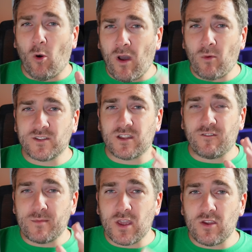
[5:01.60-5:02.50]
all I want to know
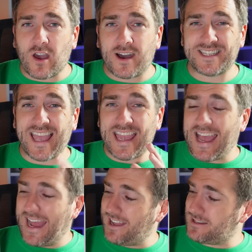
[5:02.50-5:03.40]
from you guys to get your
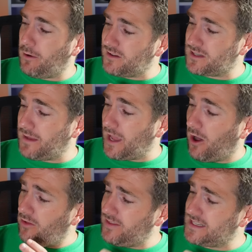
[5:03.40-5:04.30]
hands possibly
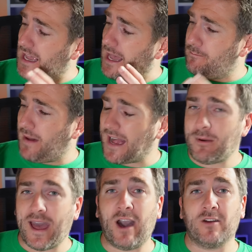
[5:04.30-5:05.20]
on this MacBook
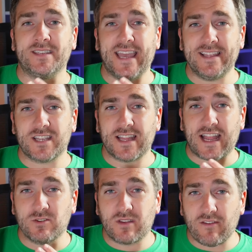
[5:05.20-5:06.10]
Air on this
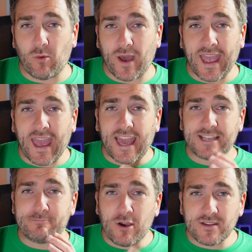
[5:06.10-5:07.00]
international giveaway is
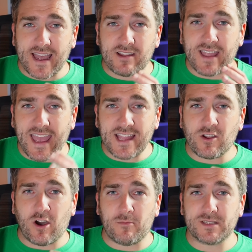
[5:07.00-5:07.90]
put down in the
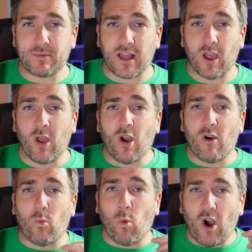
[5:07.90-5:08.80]
comments below
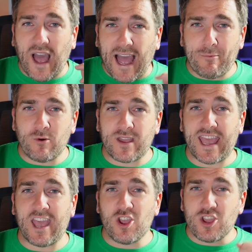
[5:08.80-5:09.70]
of what Apple
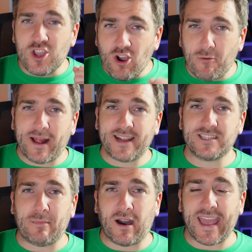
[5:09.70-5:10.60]
gear you're planning to
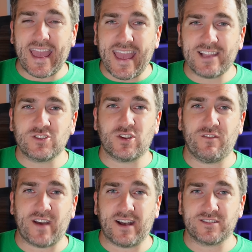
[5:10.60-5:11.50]
buy in
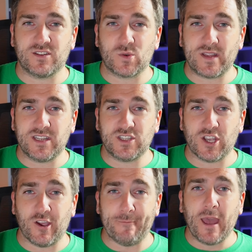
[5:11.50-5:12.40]

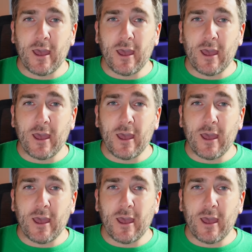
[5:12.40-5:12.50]
2022?